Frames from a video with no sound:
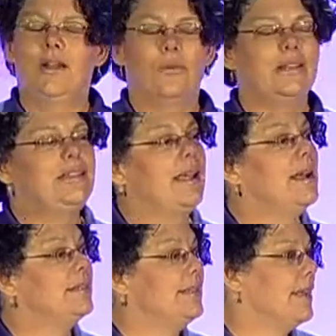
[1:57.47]
One day
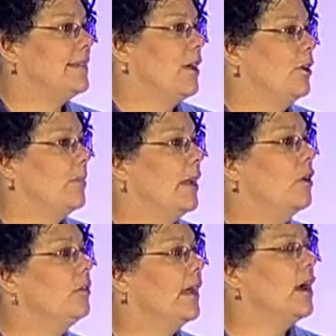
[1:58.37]
I sat down on my
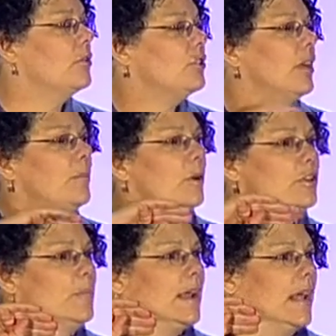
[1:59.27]
own couch and I
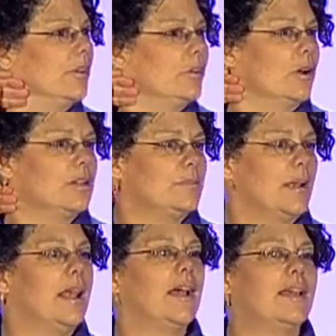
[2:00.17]
brushed my hand across
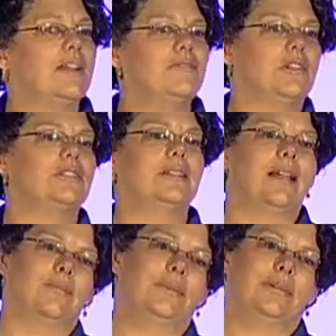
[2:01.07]
my neck and I felt a
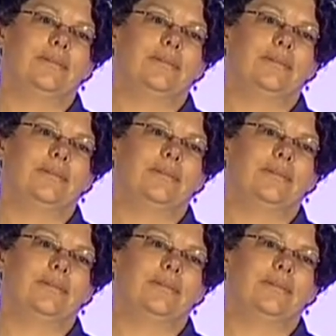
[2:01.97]
lump.